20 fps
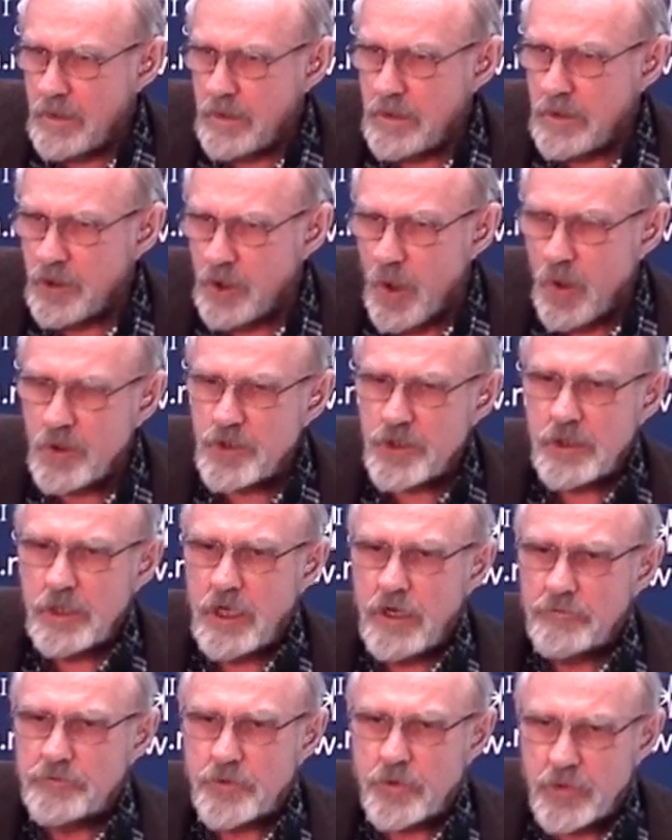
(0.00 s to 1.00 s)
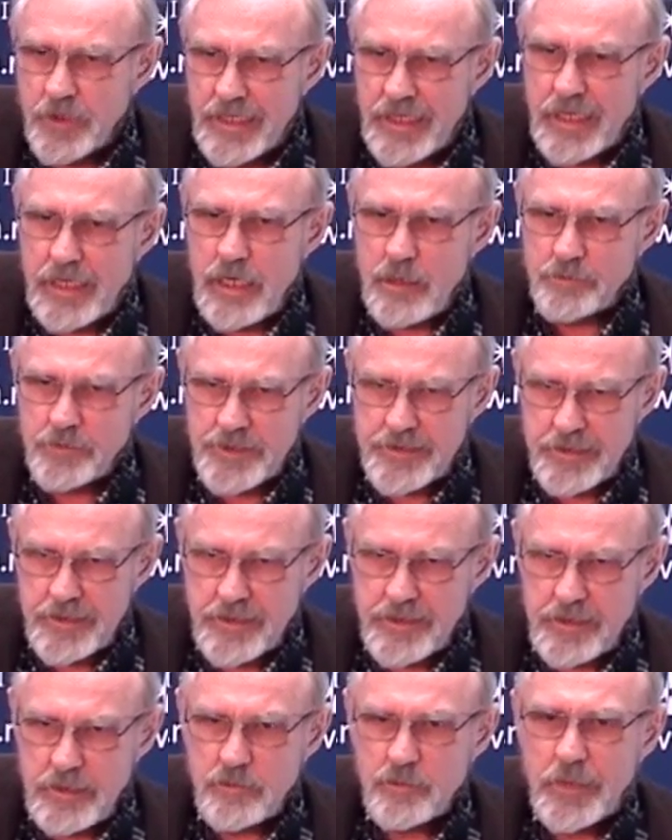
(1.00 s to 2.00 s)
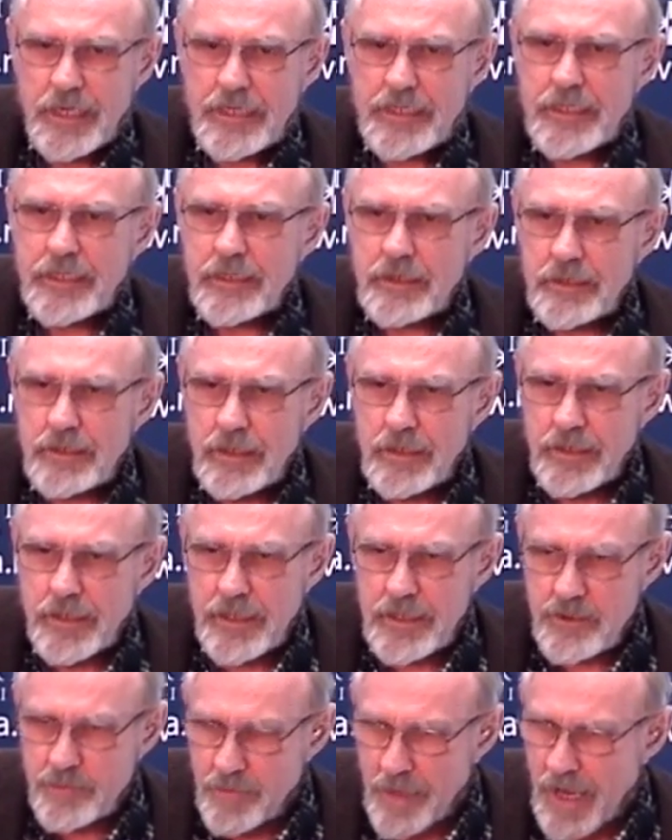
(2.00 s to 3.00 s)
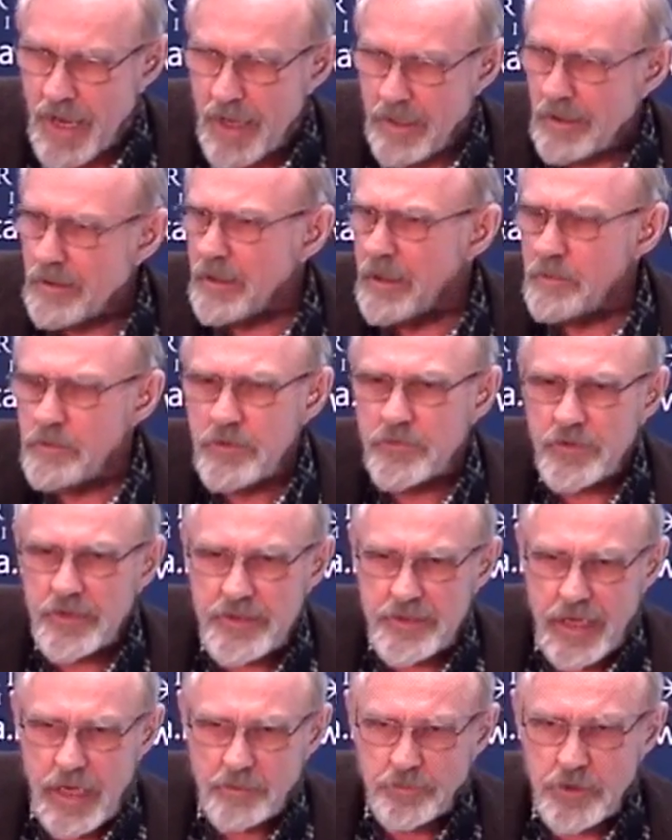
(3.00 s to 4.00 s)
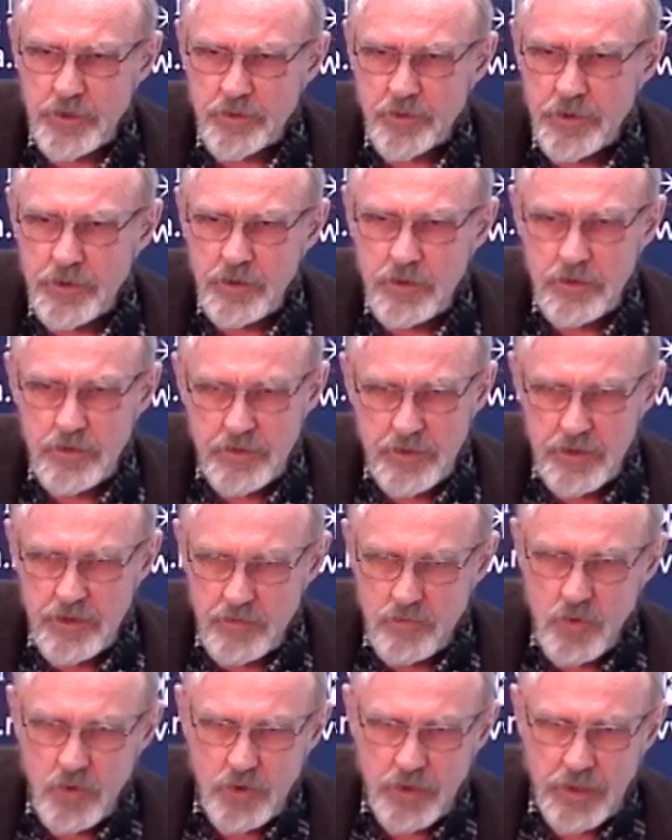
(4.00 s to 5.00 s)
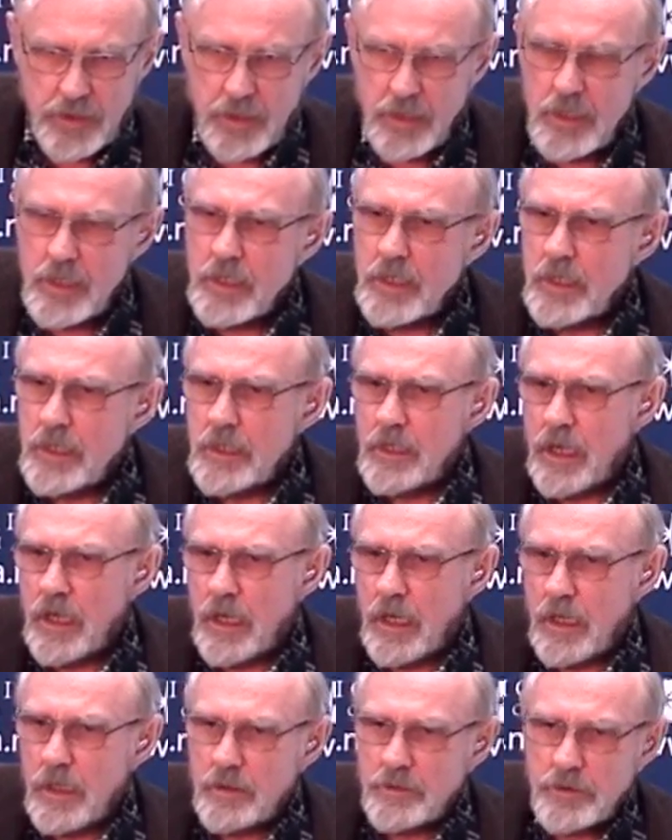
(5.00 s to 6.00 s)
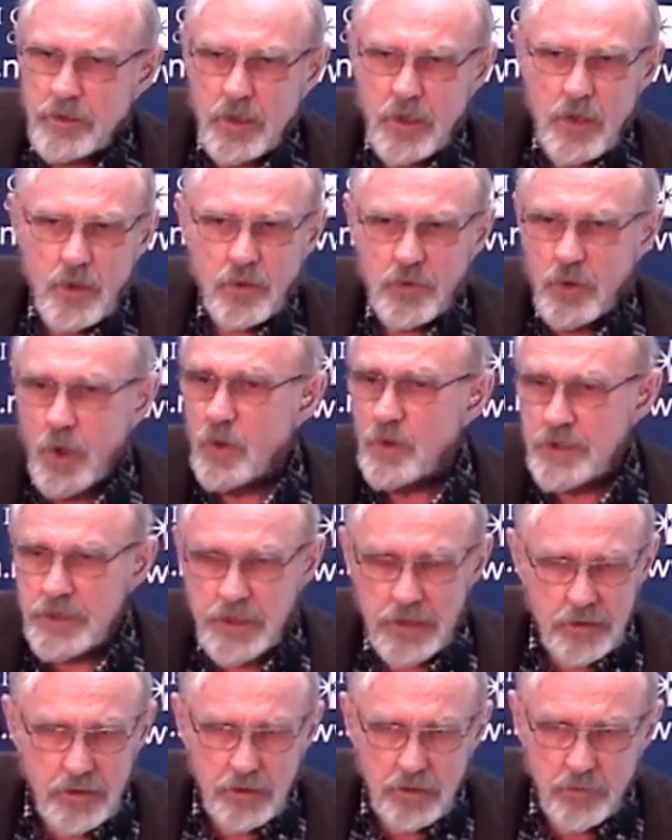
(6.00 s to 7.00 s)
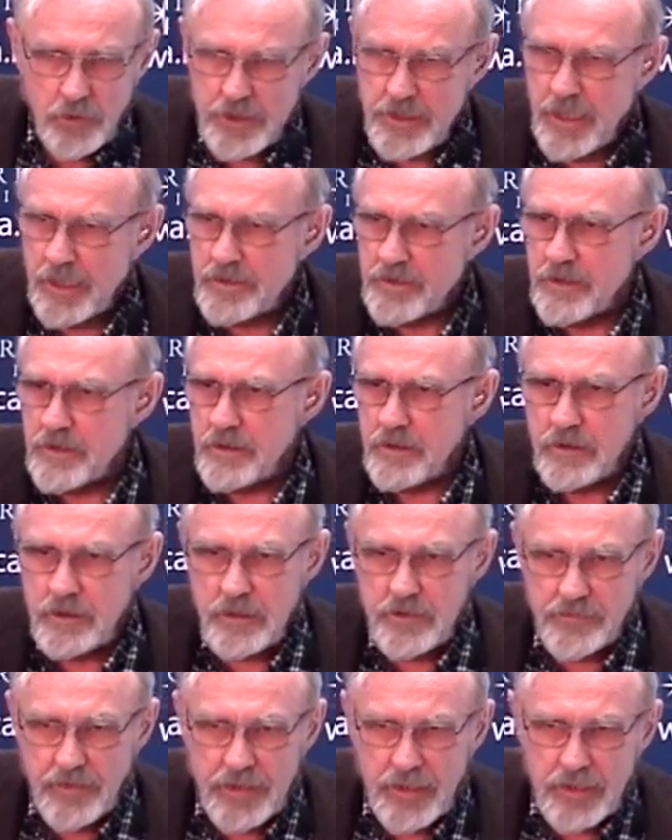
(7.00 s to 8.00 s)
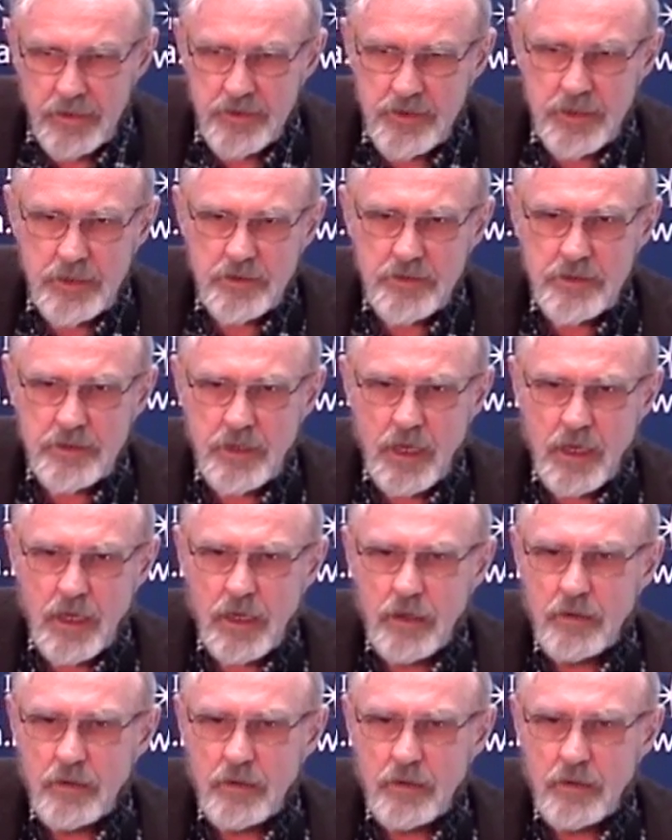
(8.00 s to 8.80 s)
the notion of greening up a system, making it a little less bad. And a number of examples were used this morning. You know, no-till, which has certain advantages,